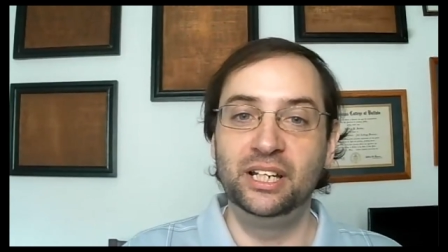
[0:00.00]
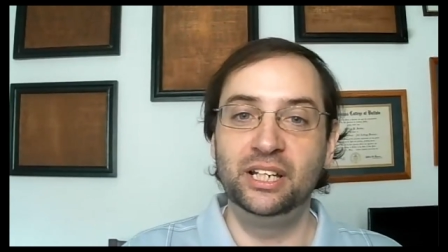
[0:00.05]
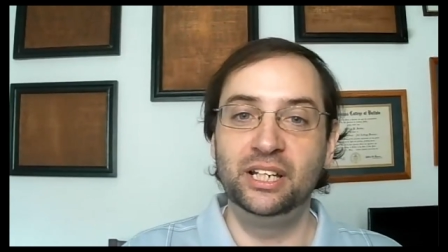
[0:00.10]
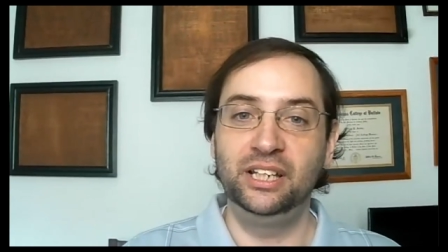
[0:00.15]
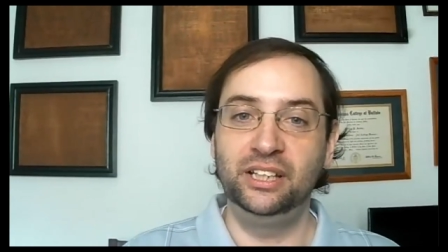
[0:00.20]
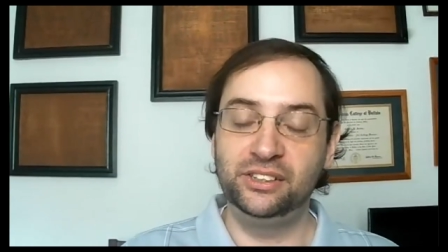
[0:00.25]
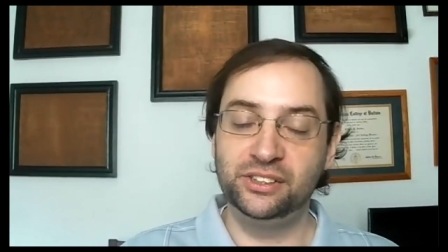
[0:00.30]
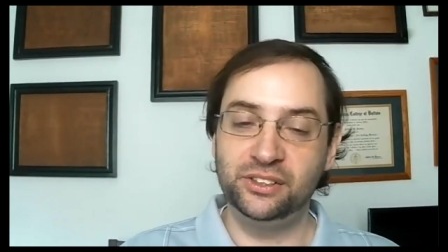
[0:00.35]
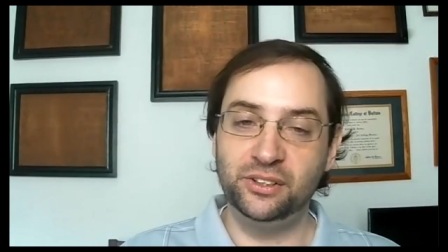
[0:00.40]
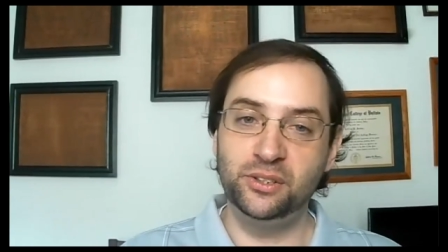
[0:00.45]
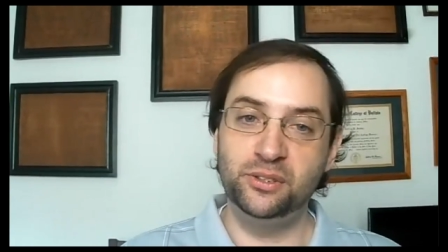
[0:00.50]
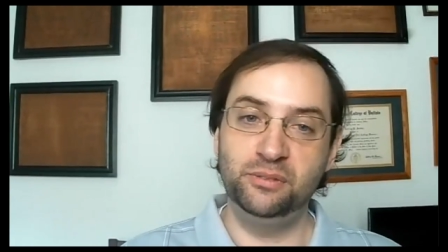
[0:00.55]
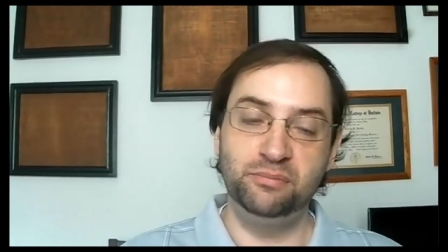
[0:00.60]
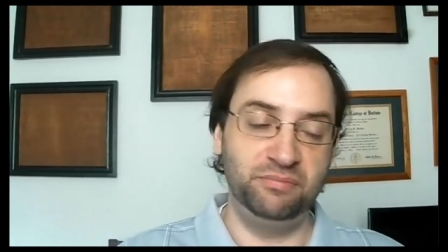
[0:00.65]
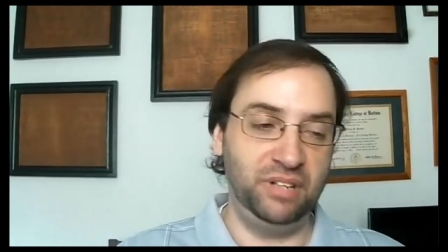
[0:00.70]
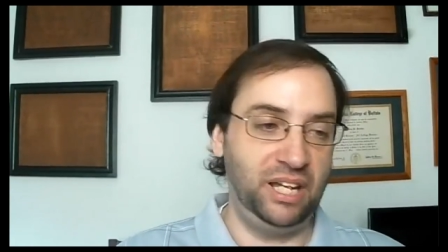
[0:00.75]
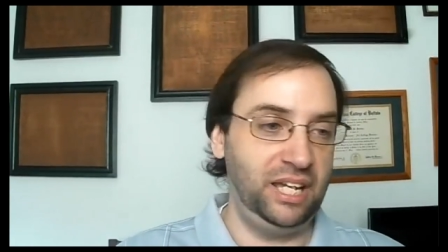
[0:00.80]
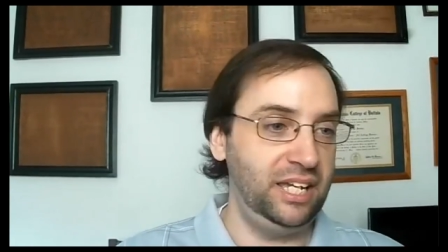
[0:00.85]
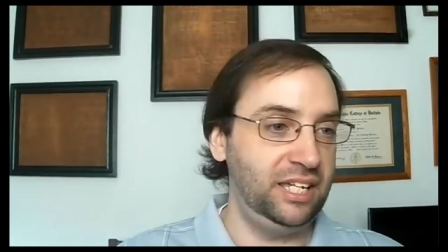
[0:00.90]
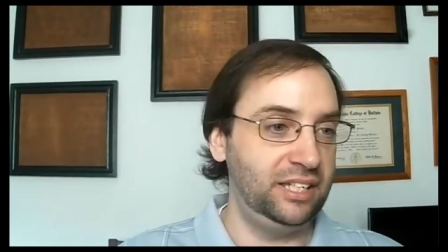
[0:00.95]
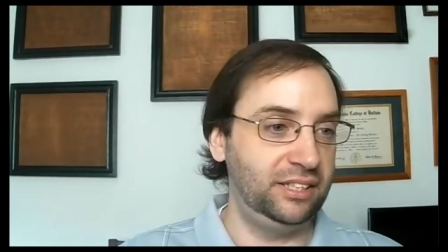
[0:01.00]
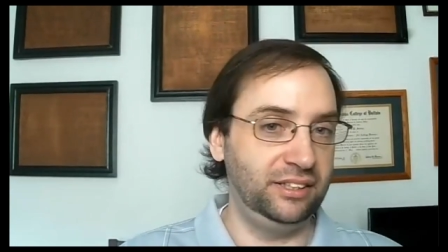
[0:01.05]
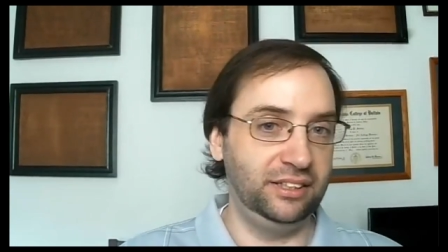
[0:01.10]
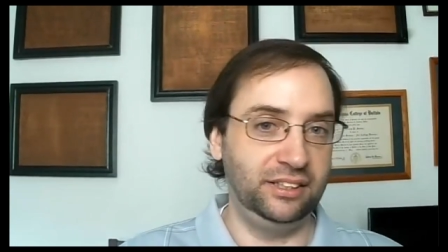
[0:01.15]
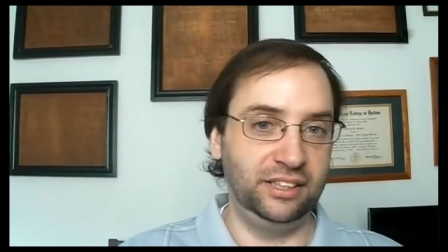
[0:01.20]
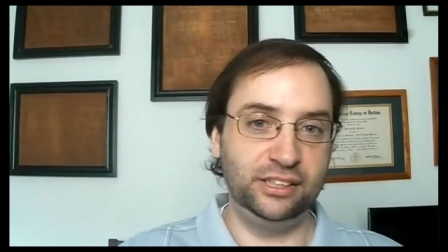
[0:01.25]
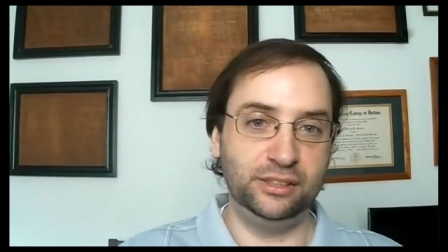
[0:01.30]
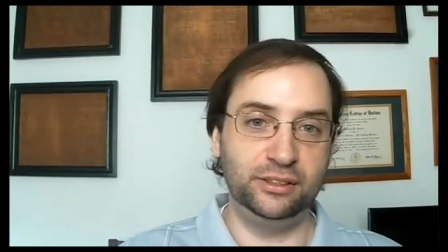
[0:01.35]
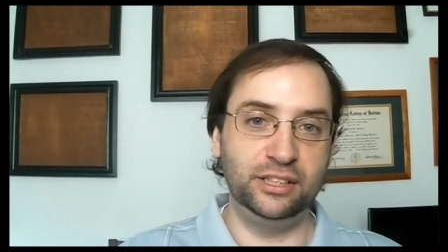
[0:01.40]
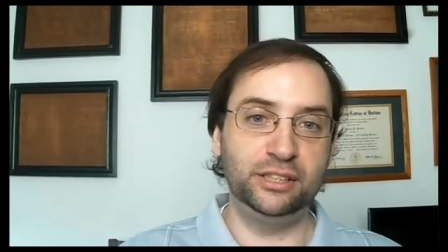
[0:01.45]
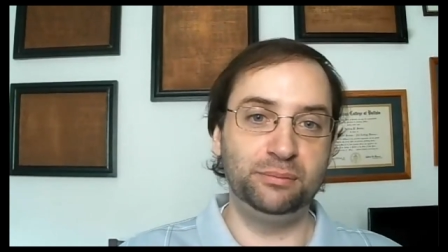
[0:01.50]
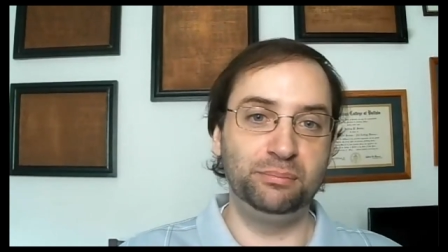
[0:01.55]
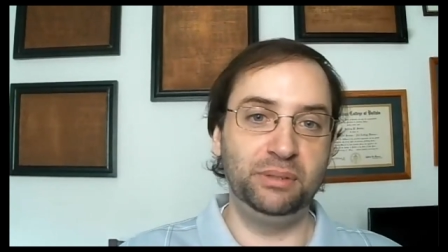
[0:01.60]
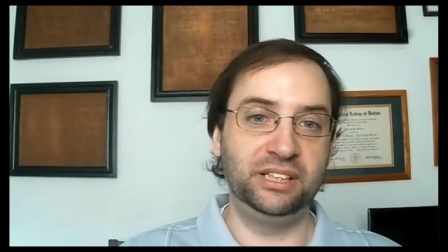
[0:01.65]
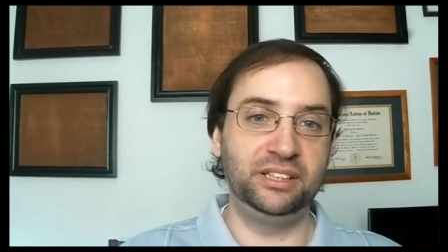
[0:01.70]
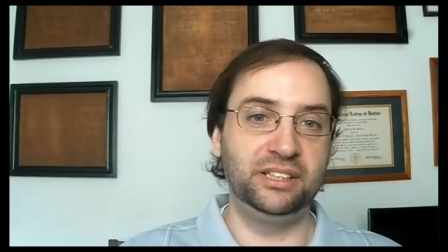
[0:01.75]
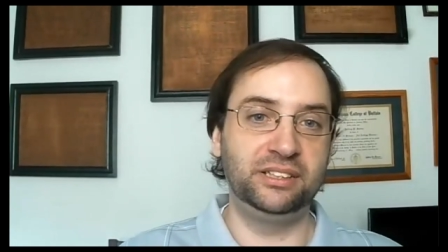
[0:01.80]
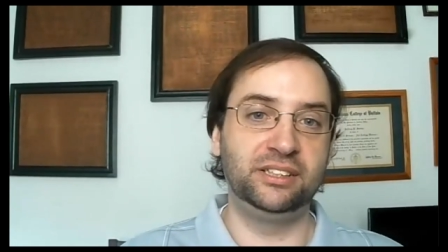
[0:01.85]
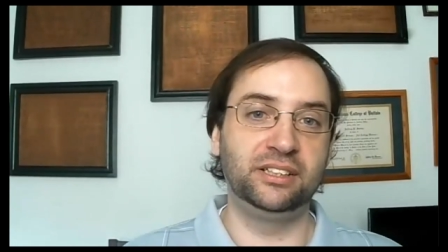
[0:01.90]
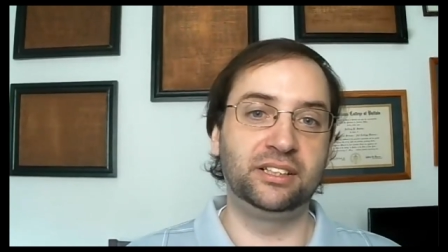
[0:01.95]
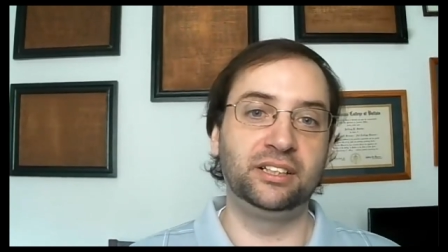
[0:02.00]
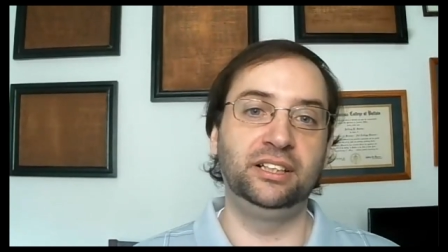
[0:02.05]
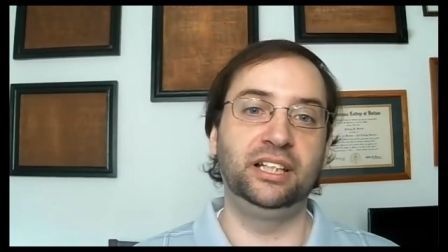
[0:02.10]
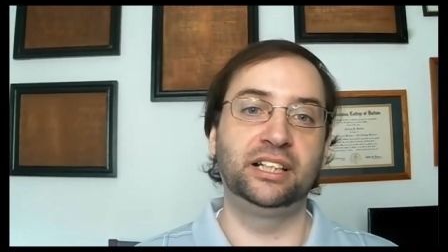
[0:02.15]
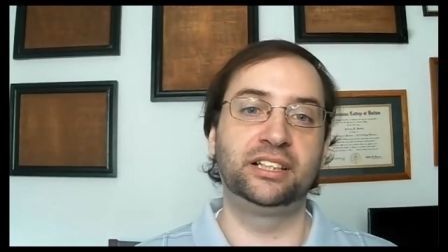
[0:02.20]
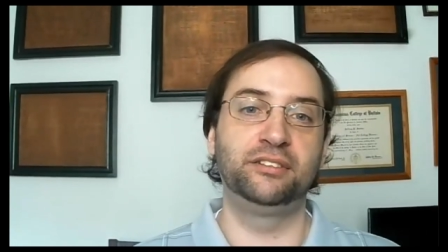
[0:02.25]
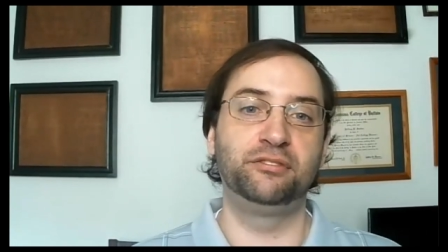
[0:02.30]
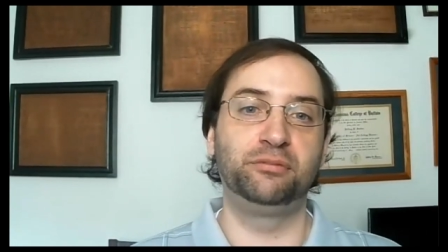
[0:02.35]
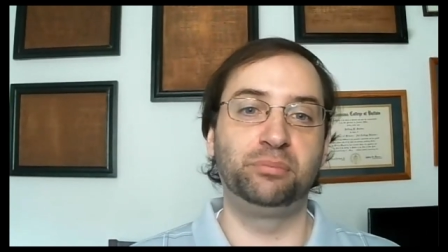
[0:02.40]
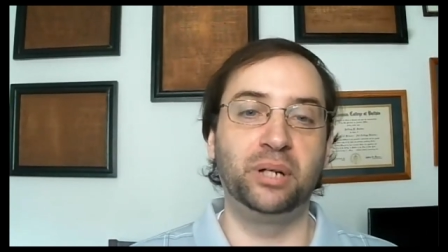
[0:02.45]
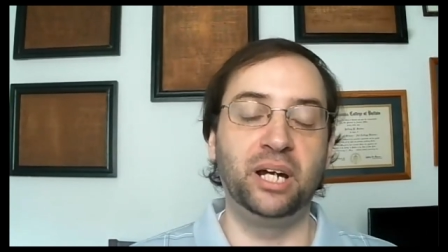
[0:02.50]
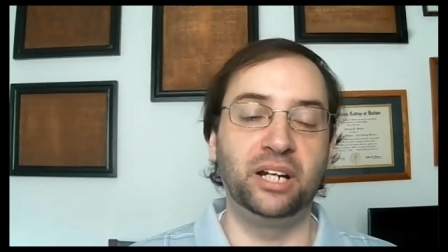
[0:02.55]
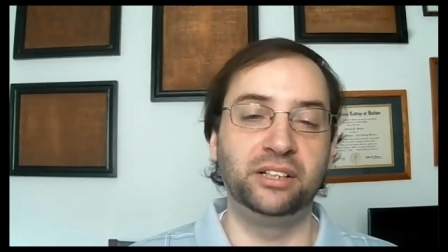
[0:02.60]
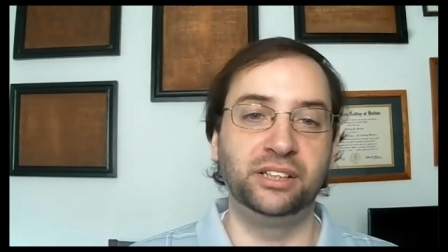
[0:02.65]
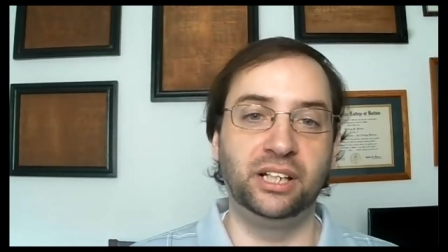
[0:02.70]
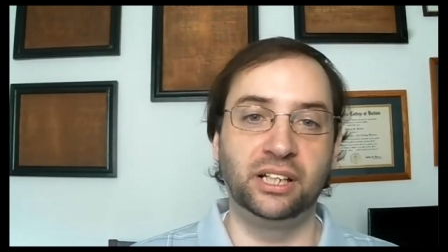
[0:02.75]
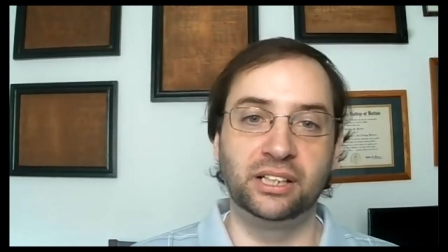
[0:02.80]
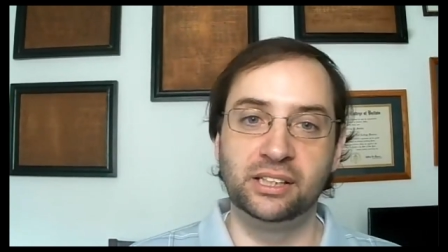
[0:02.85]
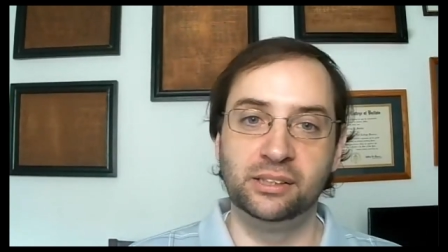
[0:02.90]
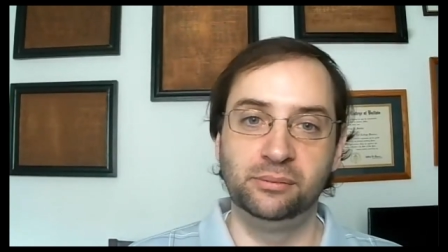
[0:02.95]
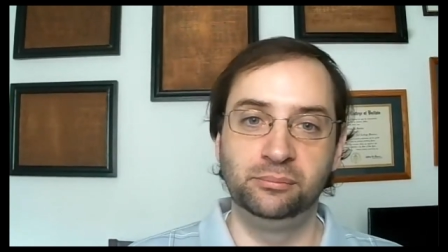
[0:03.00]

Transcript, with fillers: And so, hey, let's let's make this a collective project.